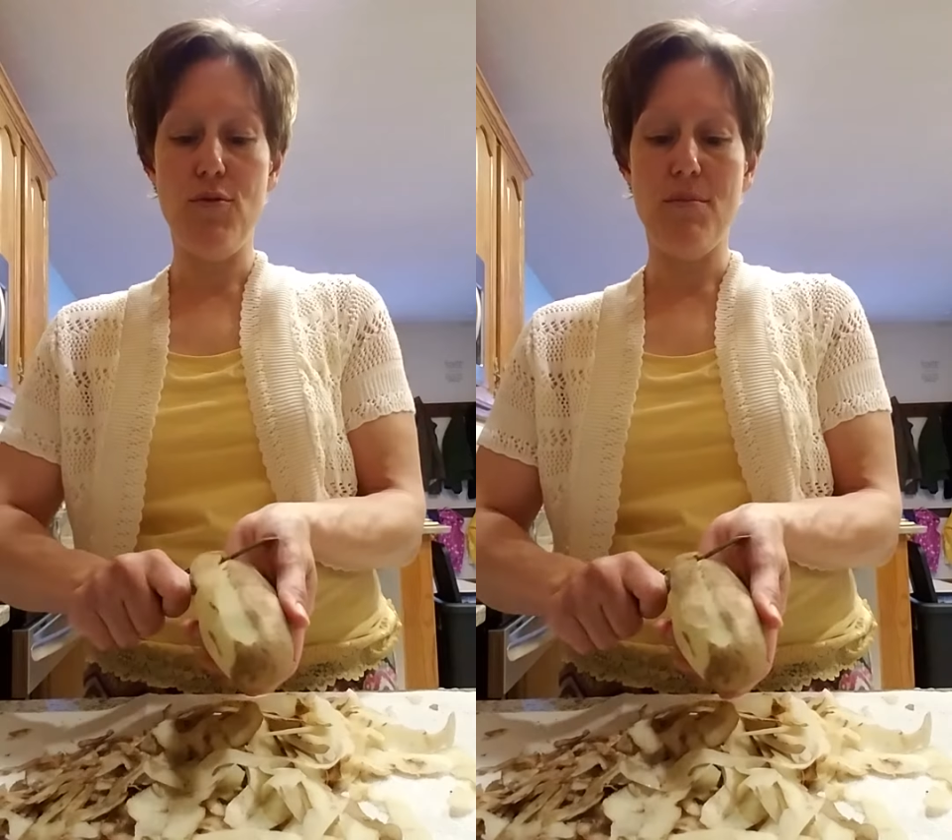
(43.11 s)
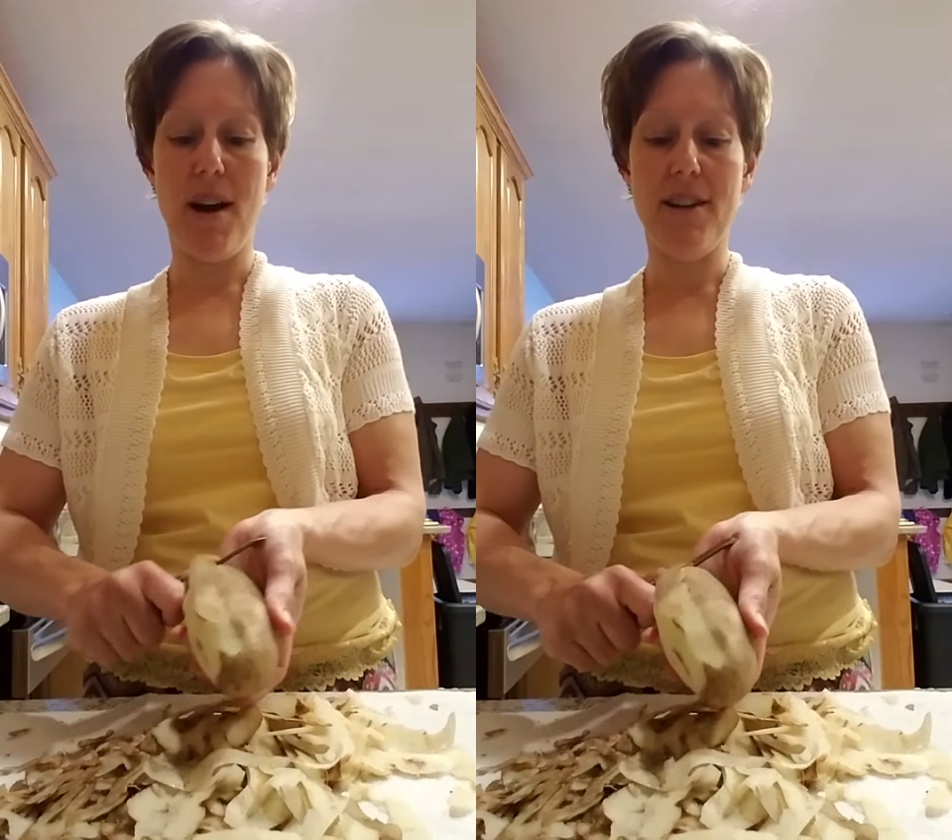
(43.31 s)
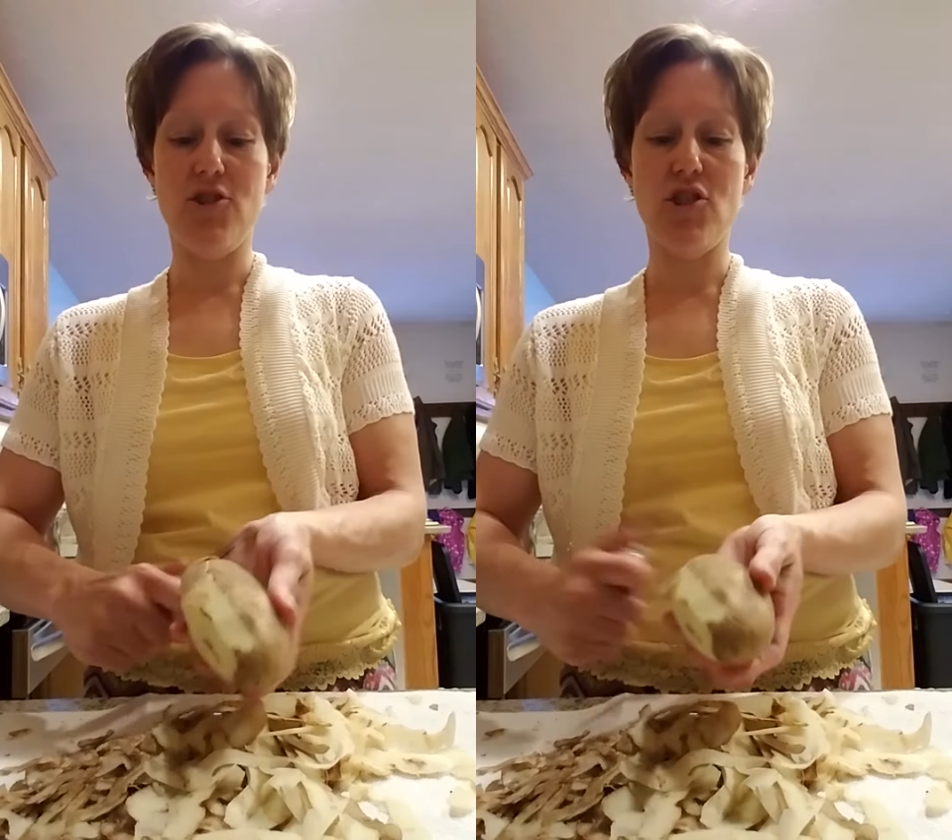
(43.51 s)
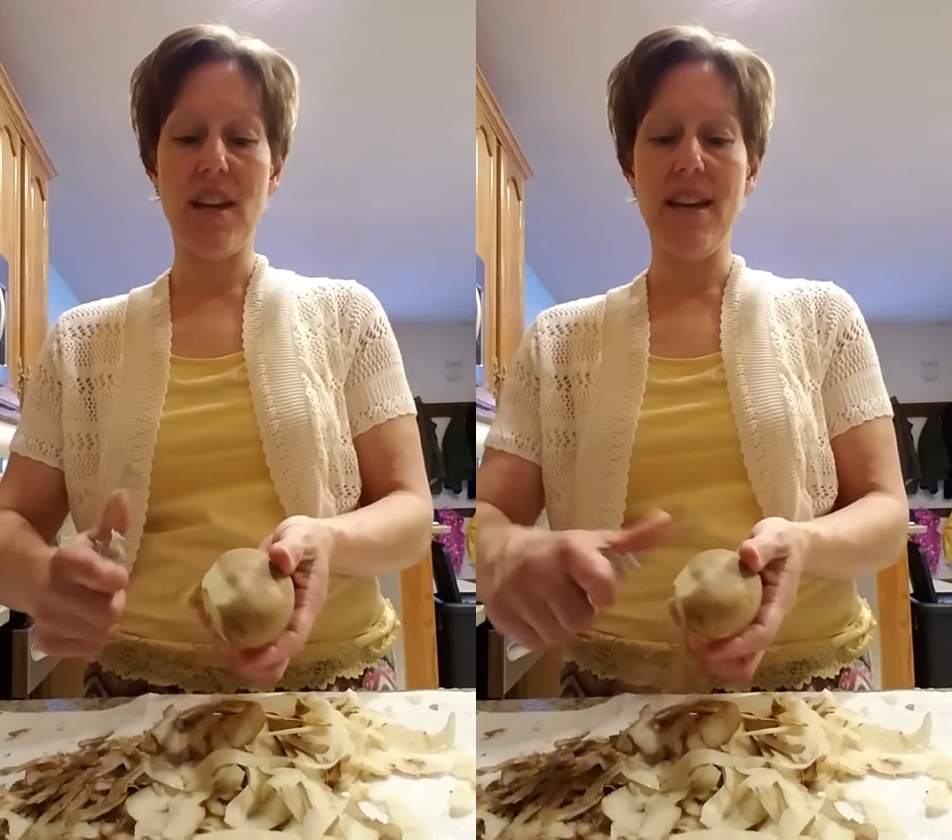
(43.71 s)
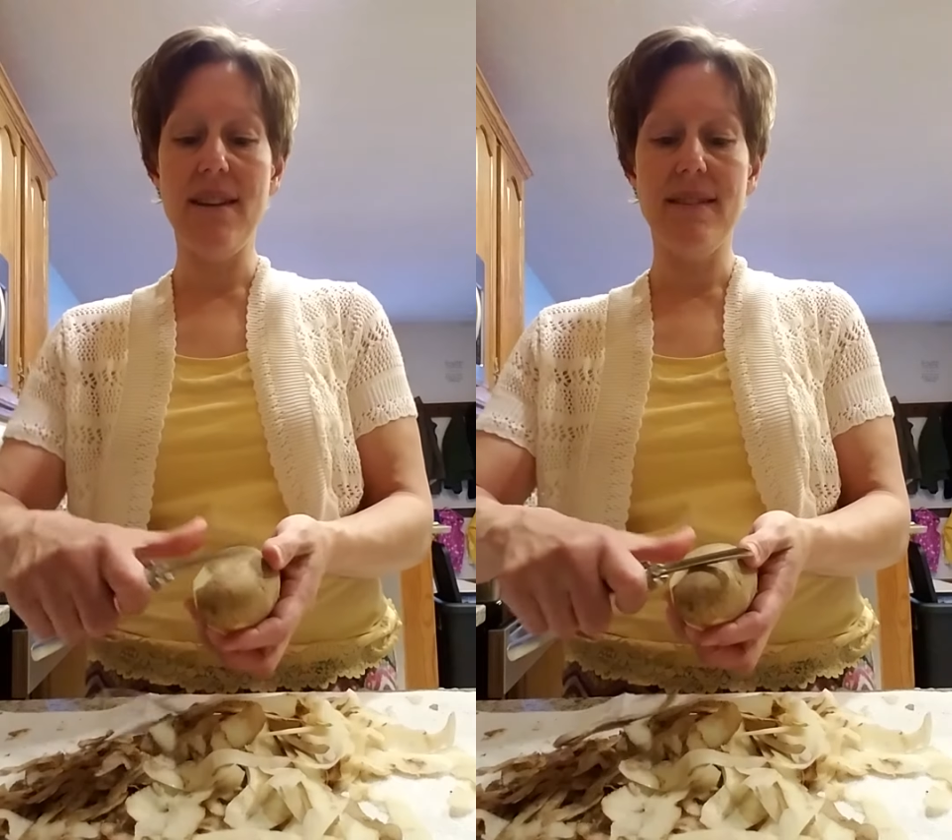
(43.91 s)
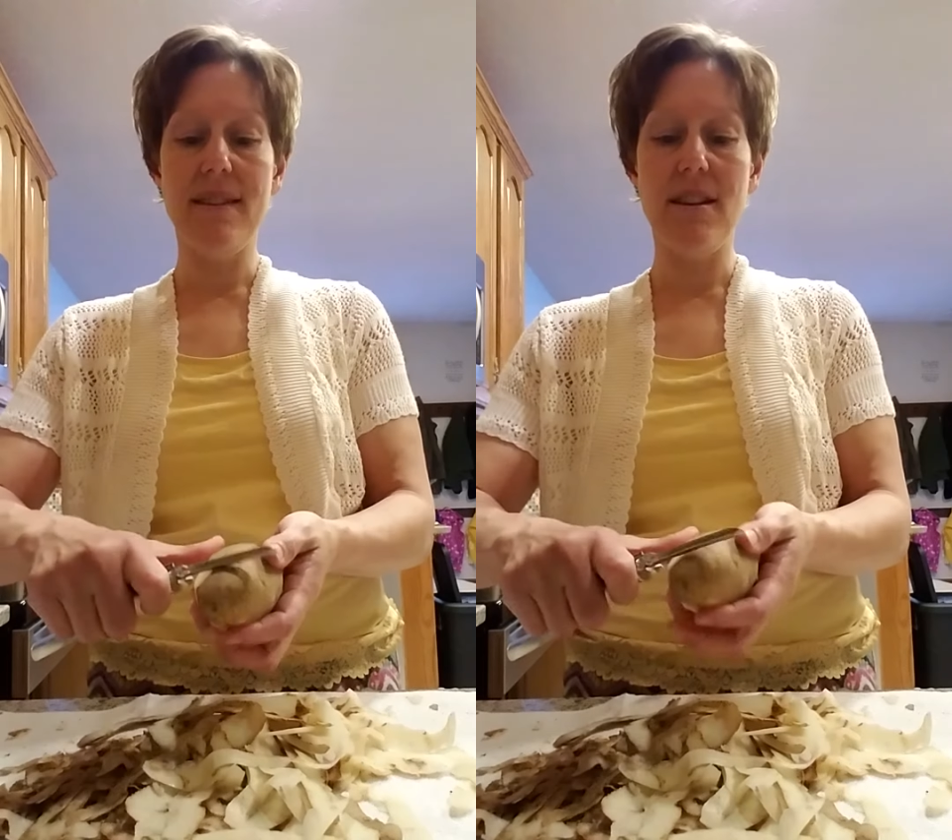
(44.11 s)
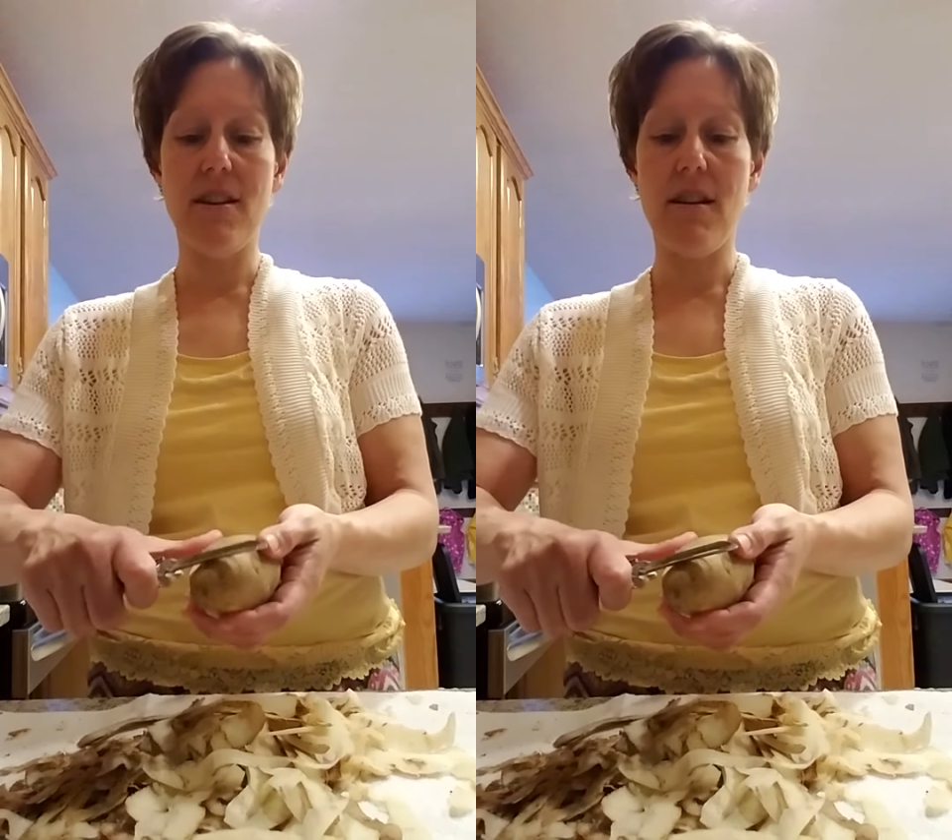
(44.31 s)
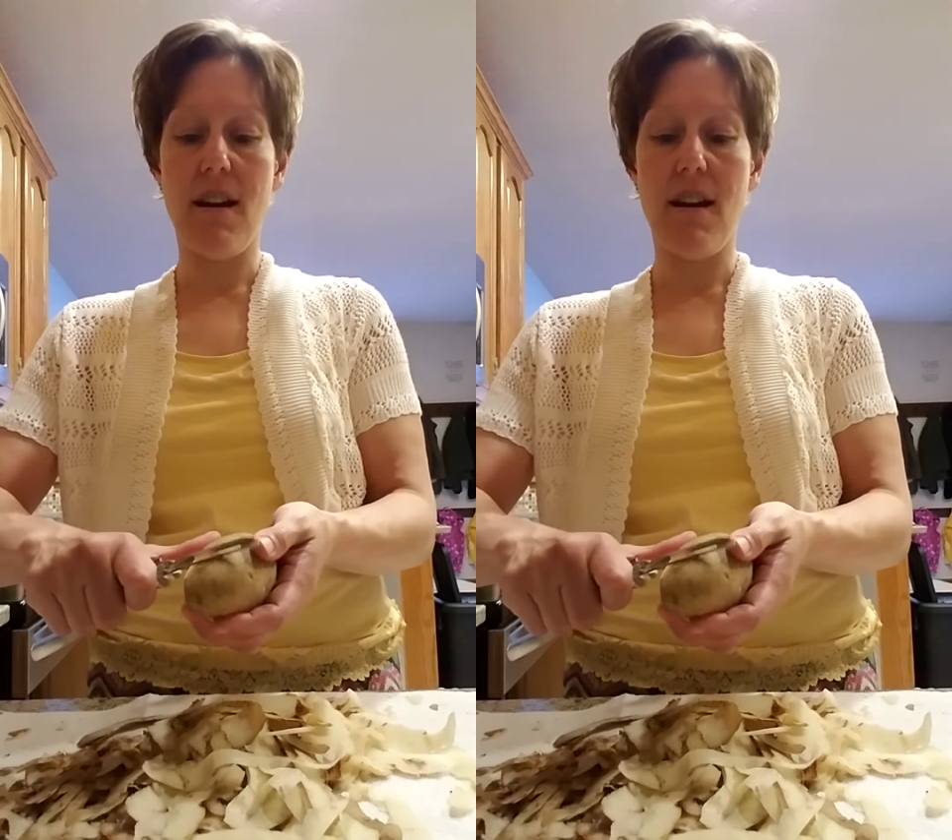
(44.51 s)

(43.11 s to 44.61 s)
much easier